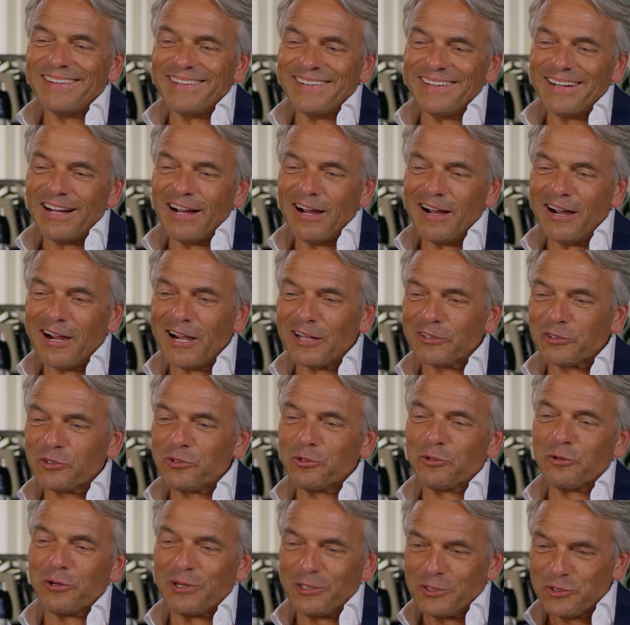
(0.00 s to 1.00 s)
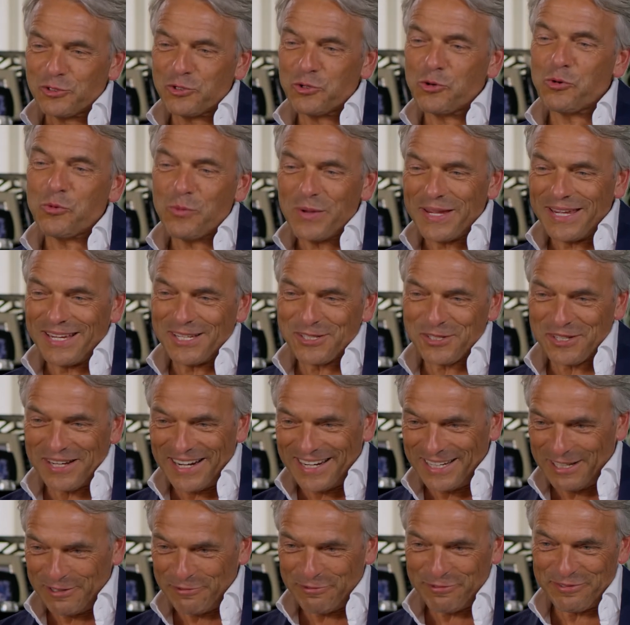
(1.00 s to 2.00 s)
hardcore 2 weeks
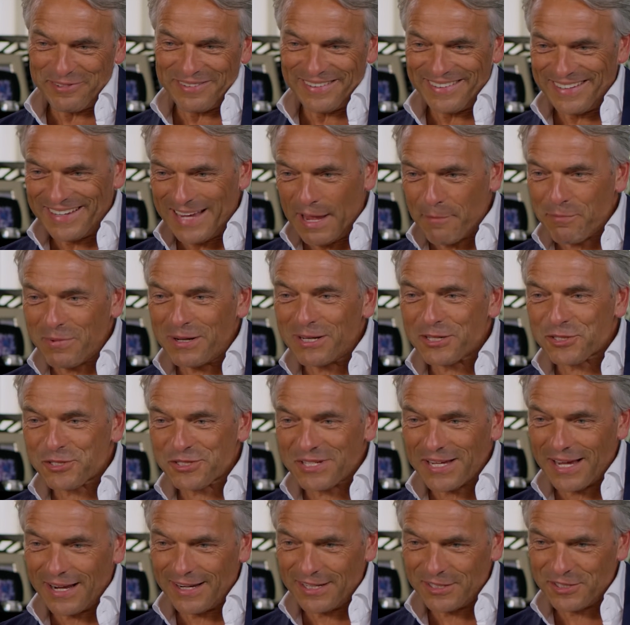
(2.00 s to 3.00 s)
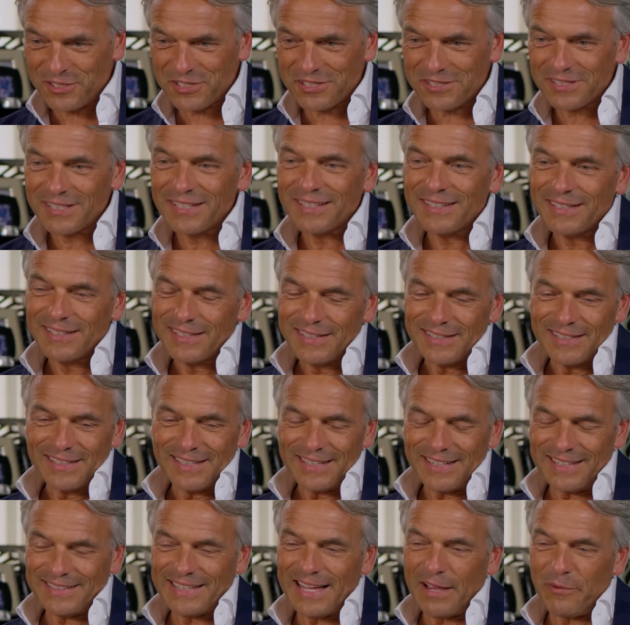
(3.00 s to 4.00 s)
kind of happiness challenge
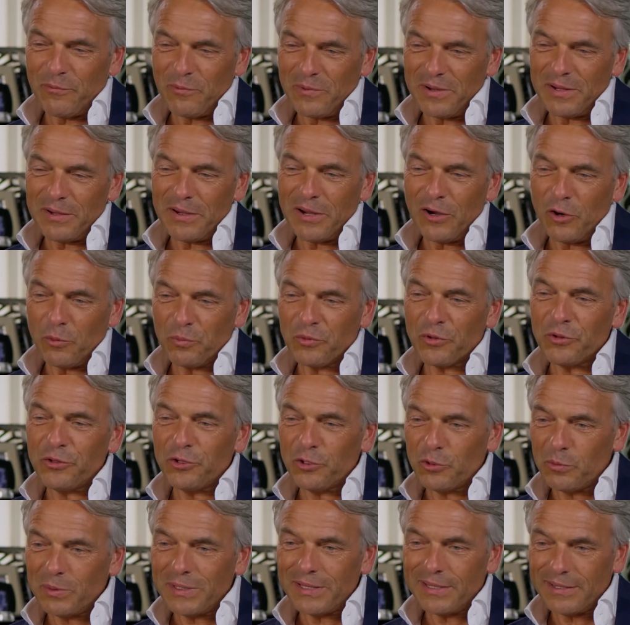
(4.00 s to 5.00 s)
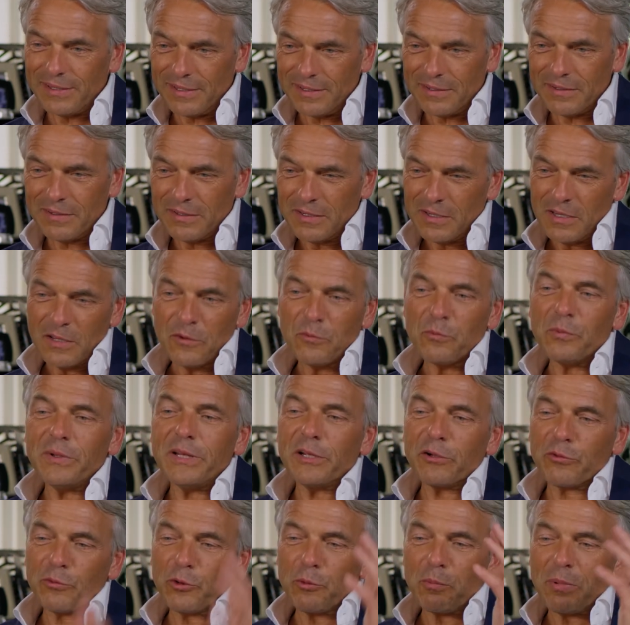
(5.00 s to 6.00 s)
that we hope to do with
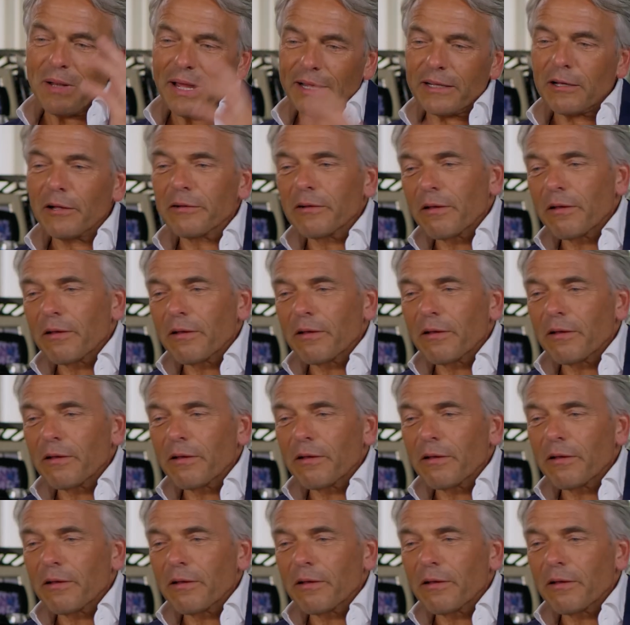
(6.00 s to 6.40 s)
a group like